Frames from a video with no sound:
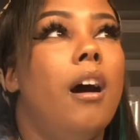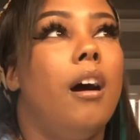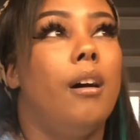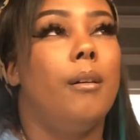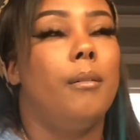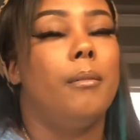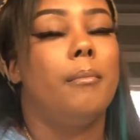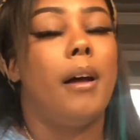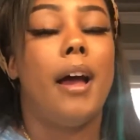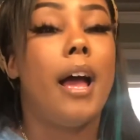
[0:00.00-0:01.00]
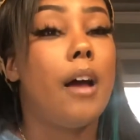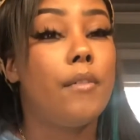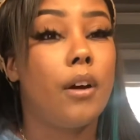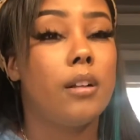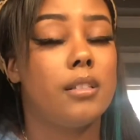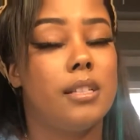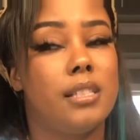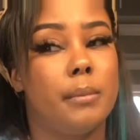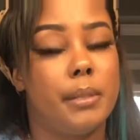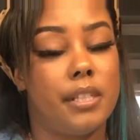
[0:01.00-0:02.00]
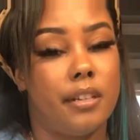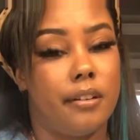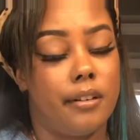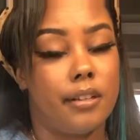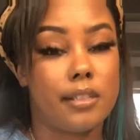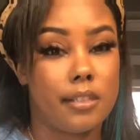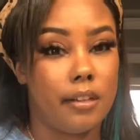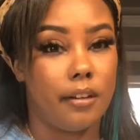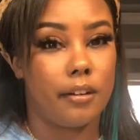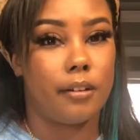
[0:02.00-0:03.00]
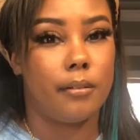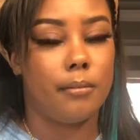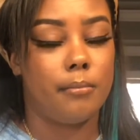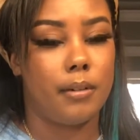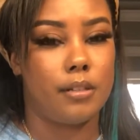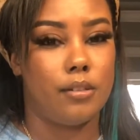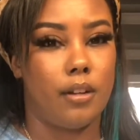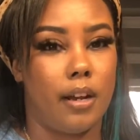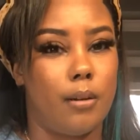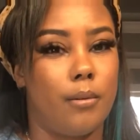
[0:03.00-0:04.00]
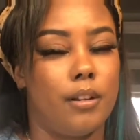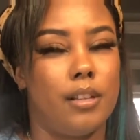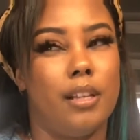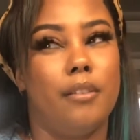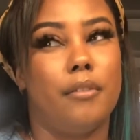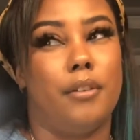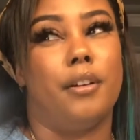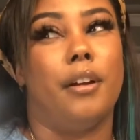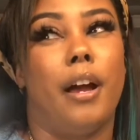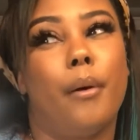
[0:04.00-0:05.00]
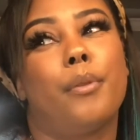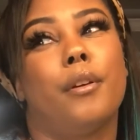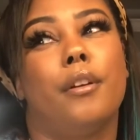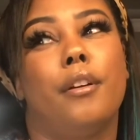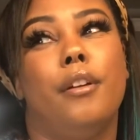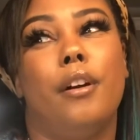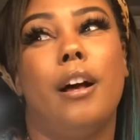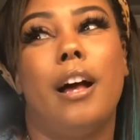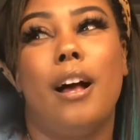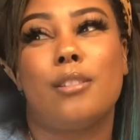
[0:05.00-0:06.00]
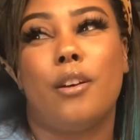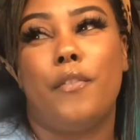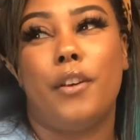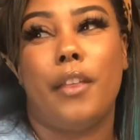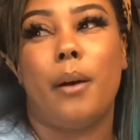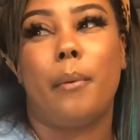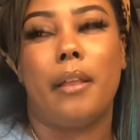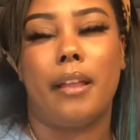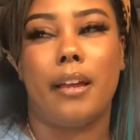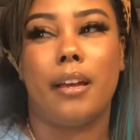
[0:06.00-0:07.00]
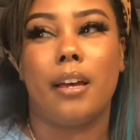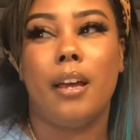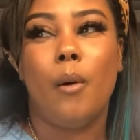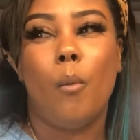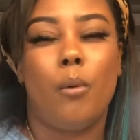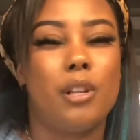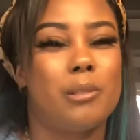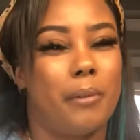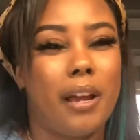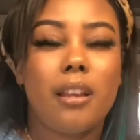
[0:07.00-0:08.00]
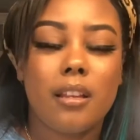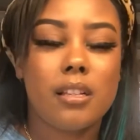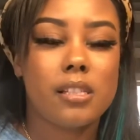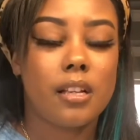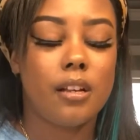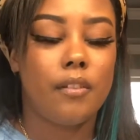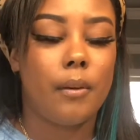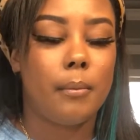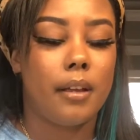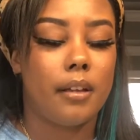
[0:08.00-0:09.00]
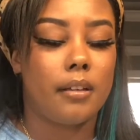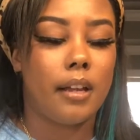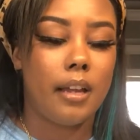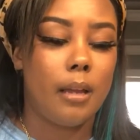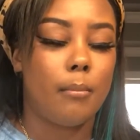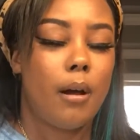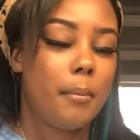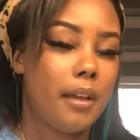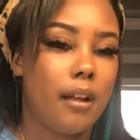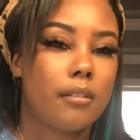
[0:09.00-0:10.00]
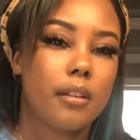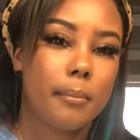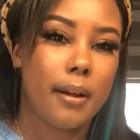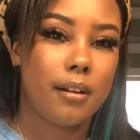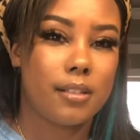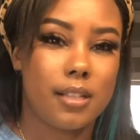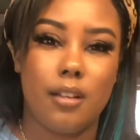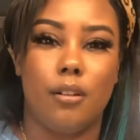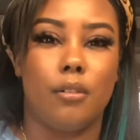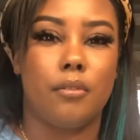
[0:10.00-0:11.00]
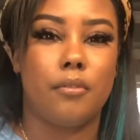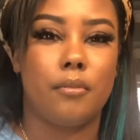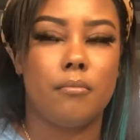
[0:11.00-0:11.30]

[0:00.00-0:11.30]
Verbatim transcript: Um, I have gone to the cemetery to see her, because, you know, I don't want to leave her out there. You know, I also feel that way. Like, when it's raining and stuff, I'm like, dang, mommy out there by herself.